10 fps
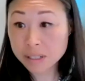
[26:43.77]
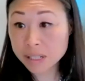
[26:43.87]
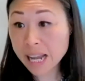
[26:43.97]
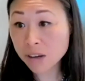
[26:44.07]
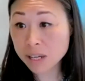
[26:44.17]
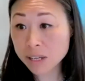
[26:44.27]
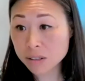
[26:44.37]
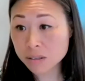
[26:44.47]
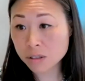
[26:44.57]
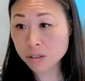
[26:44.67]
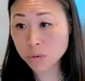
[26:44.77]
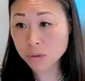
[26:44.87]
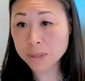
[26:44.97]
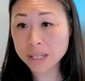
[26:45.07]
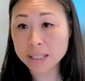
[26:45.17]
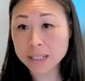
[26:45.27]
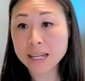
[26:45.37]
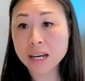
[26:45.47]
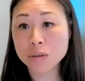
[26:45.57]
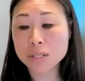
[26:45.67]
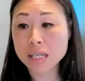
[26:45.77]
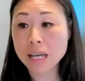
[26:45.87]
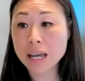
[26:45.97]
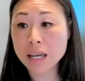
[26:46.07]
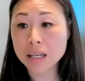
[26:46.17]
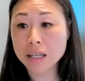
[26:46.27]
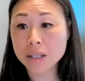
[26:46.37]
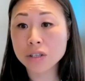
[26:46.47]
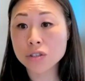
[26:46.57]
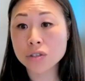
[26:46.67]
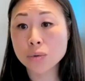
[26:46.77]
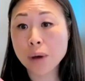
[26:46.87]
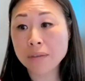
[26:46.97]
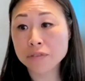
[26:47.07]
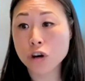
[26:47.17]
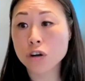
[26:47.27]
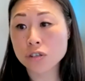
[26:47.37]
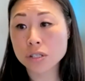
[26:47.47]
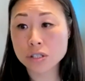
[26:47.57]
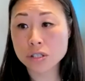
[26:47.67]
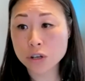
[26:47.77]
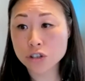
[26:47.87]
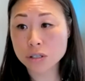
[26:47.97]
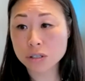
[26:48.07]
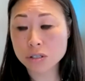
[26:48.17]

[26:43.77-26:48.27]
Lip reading: and now that you were a PD and now a DA, you have charging discretion.